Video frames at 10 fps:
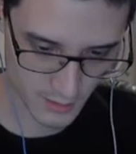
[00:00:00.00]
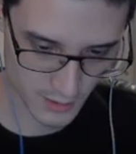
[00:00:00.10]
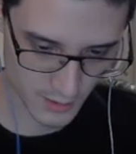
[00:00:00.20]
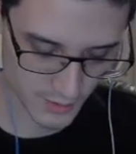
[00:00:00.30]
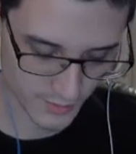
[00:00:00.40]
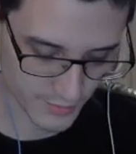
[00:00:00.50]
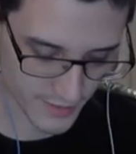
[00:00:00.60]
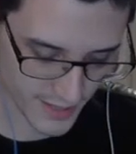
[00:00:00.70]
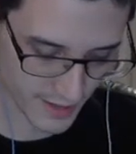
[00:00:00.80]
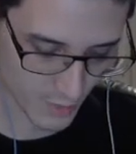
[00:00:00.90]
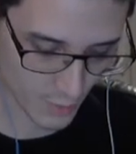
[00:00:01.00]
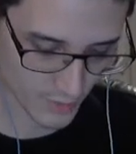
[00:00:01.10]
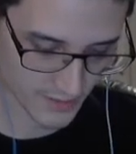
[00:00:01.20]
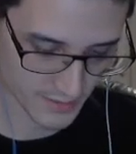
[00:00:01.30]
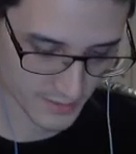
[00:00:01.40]
So now what I
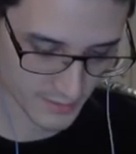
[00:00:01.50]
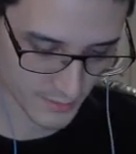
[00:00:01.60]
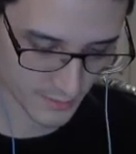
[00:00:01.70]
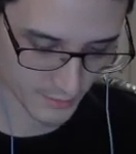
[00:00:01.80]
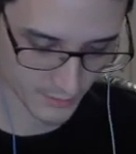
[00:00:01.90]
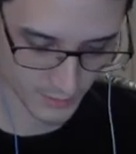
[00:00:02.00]
need to do